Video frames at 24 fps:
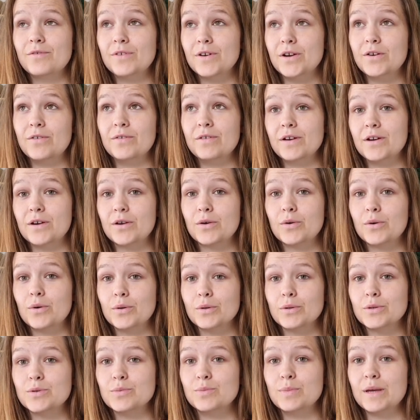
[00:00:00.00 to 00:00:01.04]
very very
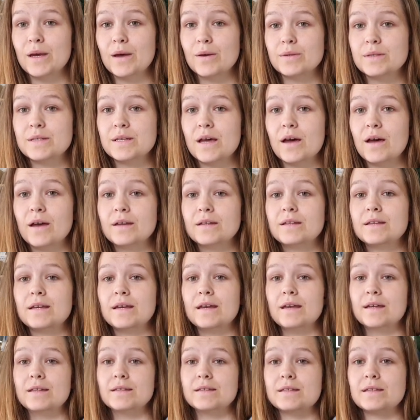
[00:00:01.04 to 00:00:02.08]
cold to be outside
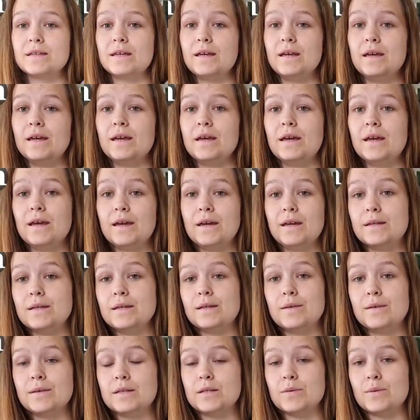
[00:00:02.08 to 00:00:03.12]
and
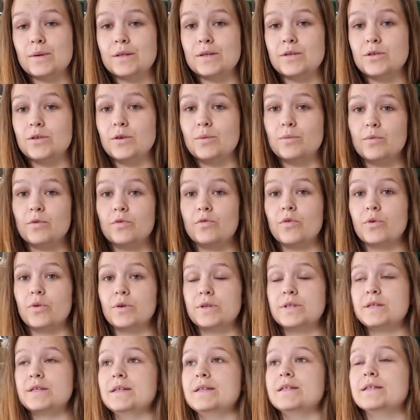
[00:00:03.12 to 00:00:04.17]
sweater number
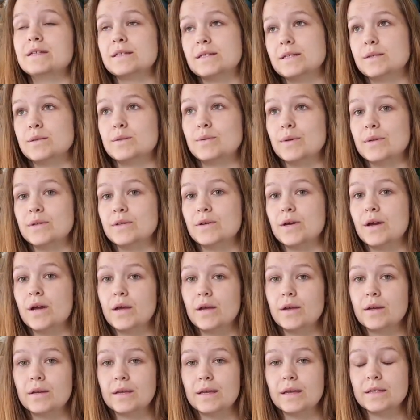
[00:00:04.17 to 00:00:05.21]
14 is the sweater
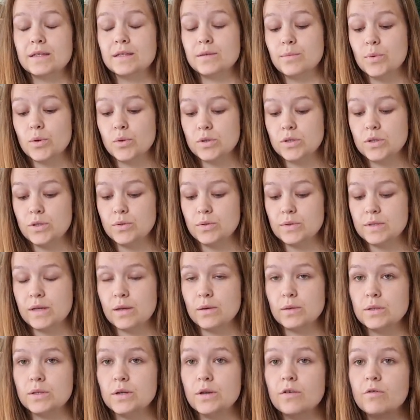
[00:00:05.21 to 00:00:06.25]
I get the most use
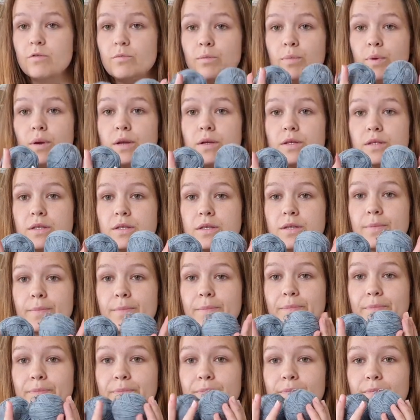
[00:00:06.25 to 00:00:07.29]
out of but
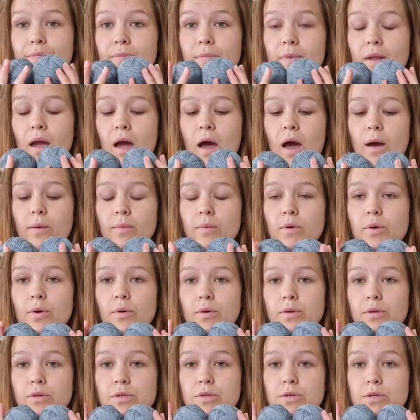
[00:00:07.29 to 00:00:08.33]
I'm
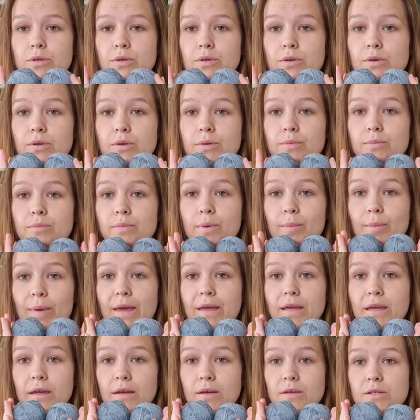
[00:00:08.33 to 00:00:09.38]
going to be
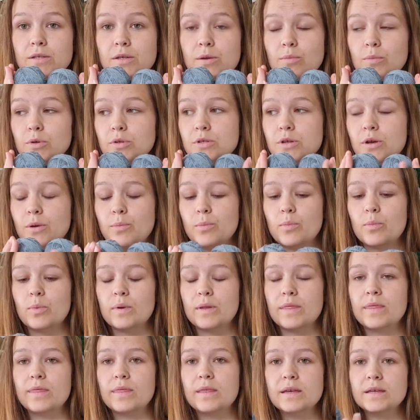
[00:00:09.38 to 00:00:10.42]
making a summer top
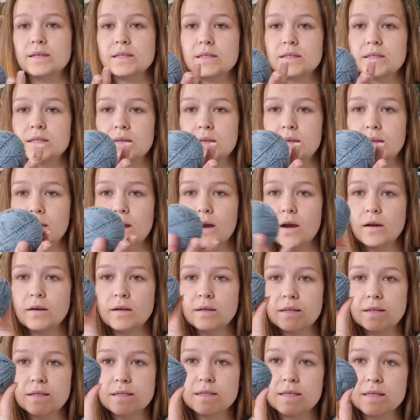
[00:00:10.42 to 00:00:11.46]
with this yarn.
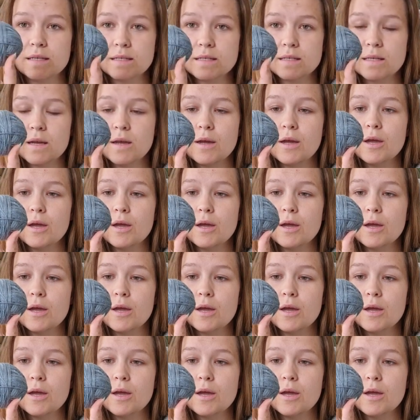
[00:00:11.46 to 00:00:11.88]
This is